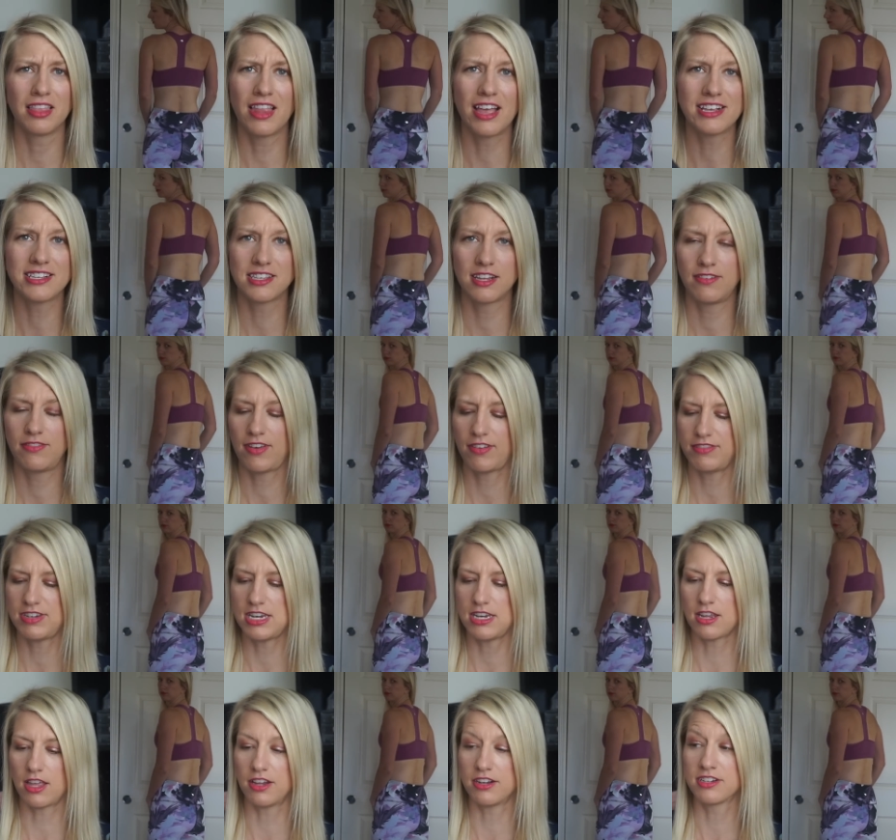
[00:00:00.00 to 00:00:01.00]
less than
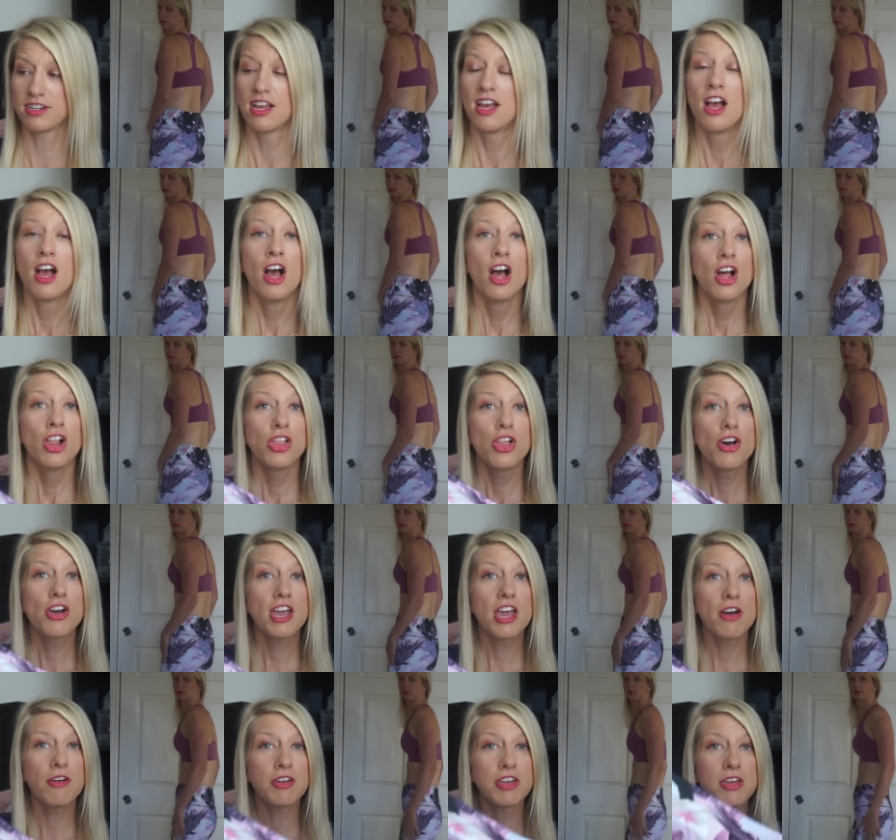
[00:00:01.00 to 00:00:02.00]
$15. Look
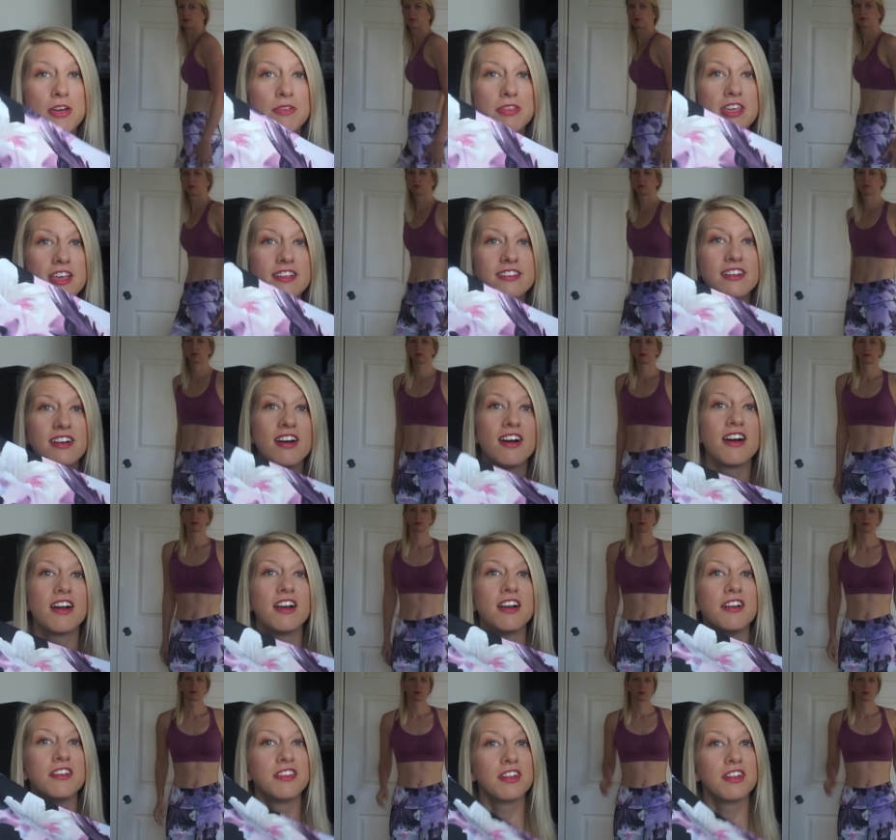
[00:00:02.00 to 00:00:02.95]
how cute these are.